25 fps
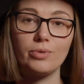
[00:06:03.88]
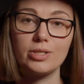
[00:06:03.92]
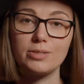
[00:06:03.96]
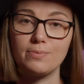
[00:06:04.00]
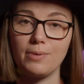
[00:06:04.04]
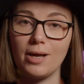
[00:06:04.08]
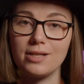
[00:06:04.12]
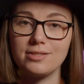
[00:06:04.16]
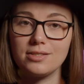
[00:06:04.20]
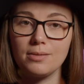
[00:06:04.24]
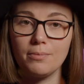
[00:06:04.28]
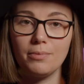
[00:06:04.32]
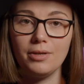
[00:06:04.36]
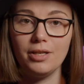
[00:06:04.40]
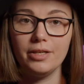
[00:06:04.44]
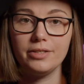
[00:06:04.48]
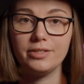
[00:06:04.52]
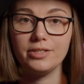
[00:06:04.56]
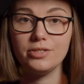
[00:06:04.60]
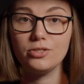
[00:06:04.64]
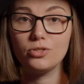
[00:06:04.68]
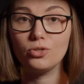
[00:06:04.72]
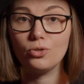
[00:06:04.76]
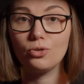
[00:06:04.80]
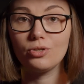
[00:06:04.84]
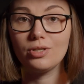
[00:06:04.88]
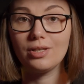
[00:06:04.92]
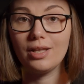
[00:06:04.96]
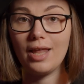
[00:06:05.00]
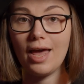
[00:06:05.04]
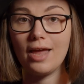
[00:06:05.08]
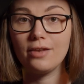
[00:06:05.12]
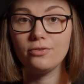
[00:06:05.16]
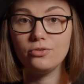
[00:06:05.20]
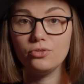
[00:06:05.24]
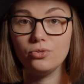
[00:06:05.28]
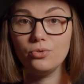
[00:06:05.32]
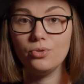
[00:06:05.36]
responsibilities could
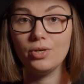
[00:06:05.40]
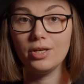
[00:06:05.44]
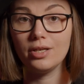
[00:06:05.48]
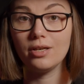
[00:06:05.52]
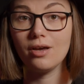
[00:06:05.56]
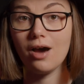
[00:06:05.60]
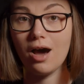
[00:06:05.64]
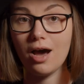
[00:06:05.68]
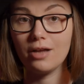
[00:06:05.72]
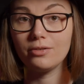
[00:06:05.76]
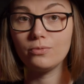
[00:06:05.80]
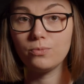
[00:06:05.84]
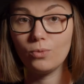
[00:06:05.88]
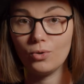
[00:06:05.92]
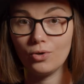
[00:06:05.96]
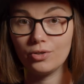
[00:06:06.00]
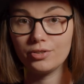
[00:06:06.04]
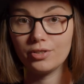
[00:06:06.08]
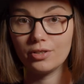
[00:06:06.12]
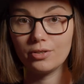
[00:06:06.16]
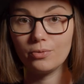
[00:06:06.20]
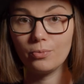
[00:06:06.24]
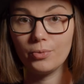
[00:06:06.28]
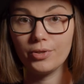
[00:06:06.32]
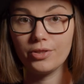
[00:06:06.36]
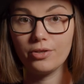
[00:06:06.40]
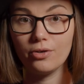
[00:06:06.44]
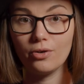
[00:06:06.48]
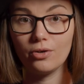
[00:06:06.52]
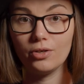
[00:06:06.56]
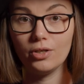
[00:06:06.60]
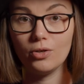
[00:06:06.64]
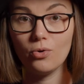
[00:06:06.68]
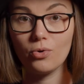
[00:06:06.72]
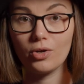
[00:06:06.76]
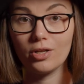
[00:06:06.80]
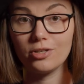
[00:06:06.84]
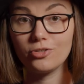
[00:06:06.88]
land you in hot water with your
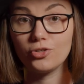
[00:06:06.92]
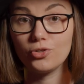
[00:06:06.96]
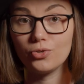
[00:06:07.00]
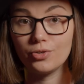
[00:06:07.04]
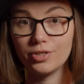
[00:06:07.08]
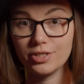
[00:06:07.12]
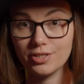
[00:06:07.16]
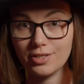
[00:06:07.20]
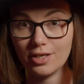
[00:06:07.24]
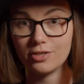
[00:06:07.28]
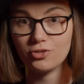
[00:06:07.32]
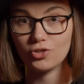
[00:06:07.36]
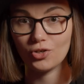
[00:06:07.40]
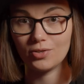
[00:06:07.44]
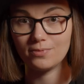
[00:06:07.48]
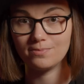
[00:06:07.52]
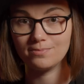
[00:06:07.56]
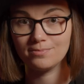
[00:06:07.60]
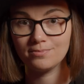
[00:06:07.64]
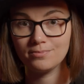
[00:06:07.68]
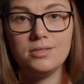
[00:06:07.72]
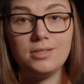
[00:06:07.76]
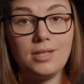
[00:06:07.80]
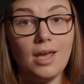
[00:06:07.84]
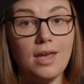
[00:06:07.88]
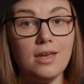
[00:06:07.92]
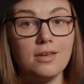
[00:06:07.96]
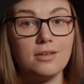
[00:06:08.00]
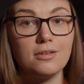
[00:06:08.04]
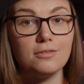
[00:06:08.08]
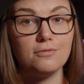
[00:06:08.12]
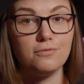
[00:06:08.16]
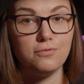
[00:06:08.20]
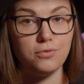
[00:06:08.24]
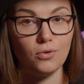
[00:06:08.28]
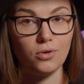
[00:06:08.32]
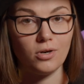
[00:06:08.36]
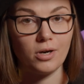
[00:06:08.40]
local jurisdiction. Staying
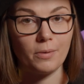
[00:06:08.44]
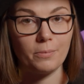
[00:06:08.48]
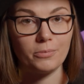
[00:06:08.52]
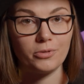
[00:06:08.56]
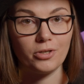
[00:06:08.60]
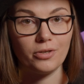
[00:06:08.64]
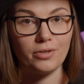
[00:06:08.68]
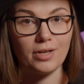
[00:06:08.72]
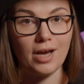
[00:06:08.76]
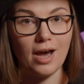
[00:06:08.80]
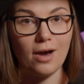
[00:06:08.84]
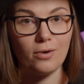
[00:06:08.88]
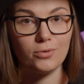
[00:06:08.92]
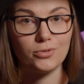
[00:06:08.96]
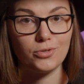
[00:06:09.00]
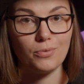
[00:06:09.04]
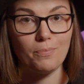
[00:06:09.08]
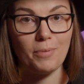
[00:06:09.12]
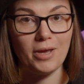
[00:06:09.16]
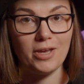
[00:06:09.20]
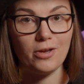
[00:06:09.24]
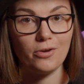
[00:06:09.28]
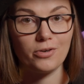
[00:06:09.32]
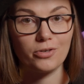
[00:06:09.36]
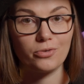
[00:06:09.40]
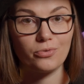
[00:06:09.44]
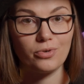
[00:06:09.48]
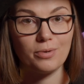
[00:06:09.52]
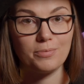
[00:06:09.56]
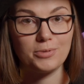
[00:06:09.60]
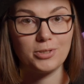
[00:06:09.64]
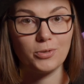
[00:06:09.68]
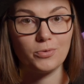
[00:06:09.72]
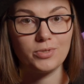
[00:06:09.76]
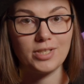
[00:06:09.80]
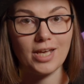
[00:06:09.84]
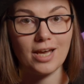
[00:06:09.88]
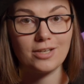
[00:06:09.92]
informed on how to pay your
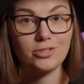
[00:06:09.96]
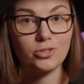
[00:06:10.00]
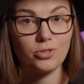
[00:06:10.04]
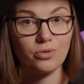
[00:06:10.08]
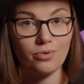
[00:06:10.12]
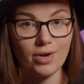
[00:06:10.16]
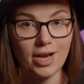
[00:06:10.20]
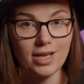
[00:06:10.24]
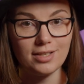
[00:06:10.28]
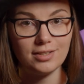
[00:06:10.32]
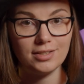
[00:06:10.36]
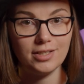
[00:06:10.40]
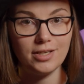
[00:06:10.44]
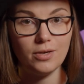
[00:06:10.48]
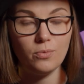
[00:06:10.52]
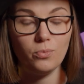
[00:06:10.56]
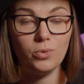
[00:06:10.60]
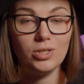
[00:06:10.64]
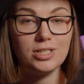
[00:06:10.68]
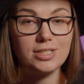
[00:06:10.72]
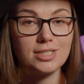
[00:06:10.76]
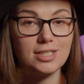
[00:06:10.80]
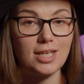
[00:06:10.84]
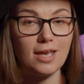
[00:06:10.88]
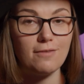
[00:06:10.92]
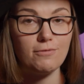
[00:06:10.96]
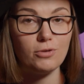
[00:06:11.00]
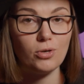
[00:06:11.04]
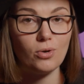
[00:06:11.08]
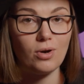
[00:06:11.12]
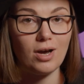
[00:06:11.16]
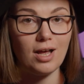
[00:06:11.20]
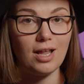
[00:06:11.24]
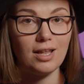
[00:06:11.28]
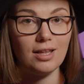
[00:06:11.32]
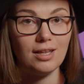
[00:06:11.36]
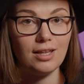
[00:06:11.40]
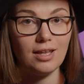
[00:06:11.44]
crypto tax correctly will save
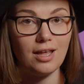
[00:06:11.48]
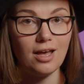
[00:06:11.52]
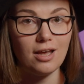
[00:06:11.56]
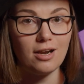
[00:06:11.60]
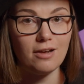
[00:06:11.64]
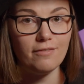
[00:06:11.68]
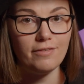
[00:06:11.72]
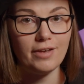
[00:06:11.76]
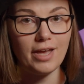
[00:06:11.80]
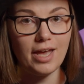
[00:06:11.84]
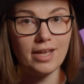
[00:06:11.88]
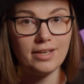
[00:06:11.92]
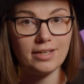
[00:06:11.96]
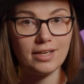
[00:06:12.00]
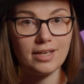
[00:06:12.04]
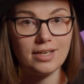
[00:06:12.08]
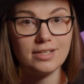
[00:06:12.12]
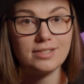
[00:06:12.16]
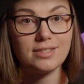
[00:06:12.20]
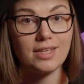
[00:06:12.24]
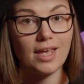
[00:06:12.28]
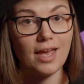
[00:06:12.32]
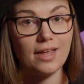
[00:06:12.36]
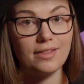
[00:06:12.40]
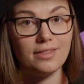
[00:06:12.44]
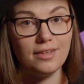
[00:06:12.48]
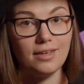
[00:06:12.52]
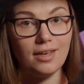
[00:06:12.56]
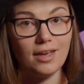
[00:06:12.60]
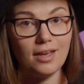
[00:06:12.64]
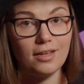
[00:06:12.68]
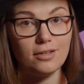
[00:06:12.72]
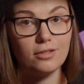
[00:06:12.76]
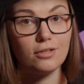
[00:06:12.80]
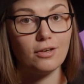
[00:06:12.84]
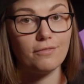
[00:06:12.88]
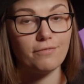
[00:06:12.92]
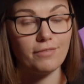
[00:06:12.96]
you a lot of headaches at the
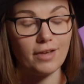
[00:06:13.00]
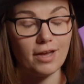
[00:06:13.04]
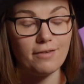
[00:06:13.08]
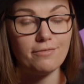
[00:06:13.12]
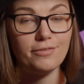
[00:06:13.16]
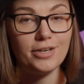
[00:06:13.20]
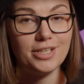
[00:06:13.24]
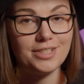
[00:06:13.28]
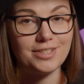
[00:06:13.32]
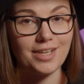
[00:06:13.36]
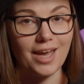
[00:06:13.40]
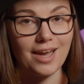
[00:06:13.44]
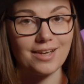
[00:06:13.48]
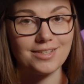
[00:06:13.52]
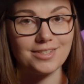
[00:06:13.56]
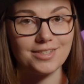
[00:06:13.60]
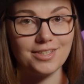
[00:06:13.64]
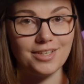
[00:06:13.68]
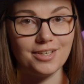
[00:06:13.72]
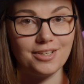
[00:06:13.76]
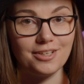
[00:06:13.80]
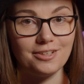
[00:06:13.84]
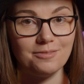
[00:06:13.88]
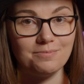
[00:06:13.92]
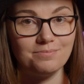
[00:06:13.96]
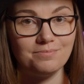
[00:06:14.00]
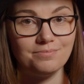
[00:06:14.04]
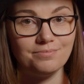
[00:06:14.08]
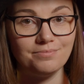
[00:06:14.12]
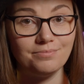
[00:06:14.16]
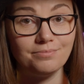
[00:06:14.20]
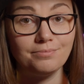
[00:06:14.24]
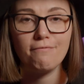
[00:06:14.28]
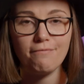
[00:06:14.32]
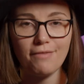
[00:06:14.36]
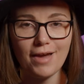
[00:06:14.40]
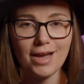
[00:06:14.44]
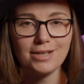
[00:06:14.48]
end of every tax year.
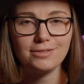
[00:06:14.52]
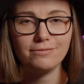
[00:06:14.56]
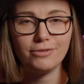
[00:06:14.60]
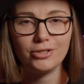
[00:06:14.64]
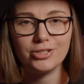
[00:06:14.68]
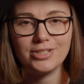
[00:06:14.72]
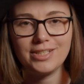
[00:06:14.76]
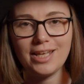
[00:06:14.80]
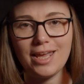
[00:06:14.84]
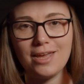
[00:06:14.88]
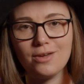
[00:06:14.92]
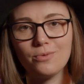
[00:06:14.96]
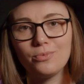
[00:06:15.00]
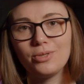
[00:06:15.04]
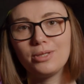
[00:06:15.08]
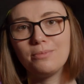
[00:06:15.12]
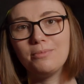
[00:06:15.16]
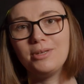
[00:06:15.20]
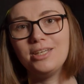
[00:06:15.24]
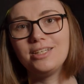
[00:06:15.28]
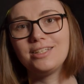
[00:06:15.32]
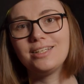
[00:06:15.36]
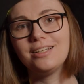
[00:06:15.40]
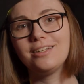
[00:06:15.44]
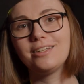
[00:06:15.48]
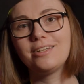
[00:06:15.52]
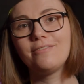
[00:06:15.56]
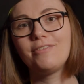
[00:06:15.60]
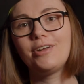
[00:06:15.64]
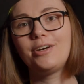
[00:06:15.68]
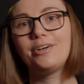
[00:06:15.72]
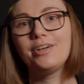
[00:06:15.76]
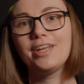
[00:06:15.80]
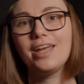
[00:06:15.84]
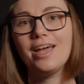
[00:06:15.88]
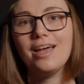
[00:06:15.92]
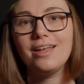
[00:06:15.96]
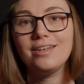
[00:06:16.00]
Thanks for staying with me till the
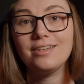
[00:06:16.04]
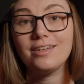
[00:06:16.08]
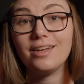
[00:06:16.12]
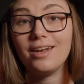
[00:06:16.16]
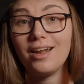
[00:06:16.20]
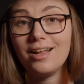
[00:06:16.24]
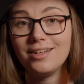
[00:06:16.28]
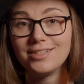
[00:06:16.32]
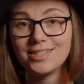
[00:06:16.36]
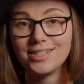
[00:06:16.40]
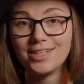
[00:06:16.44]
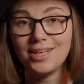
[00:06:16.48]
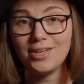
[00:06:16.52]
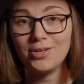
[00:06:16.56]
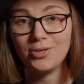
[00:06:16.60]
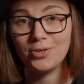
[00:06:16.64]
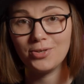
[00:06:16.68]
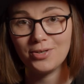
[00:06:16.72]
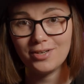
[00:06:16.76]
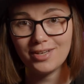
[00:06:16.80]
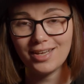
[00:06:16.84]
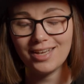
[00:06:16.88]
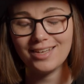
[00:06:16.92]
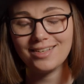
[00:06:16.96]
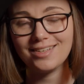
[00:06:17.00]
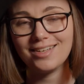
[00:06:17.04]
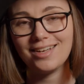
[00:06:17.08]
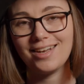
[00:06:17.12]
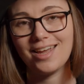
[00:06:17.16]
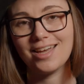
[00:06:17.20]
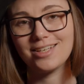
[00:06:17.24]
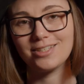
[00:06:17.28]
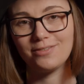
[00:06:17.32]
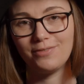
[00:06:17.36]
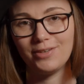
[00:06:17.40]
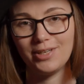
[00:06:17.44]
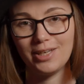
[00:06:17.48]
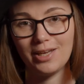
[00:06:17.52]
very end, and I'll see you in the
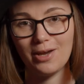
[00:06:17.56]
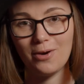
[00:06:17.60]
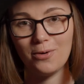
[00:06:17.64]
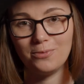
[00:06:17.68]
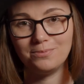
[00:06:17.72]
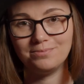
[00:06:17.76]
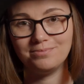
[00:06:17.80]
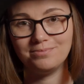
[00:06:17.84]
next video.